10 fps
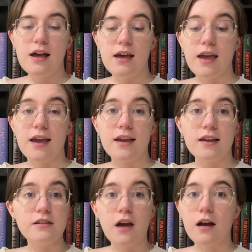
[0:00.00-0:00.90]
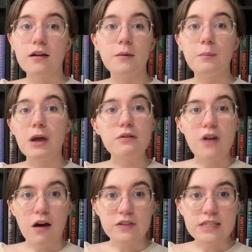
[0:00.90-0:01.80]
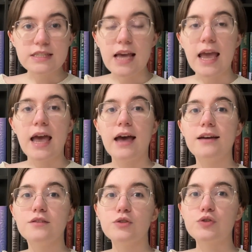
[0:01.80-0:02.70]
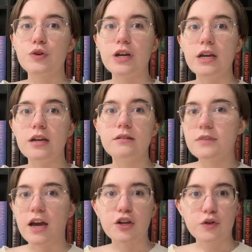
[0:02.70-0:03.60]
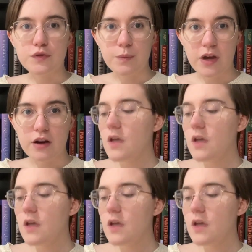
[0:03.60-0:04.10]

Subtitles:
a young male novice, and the story kind of goes from there.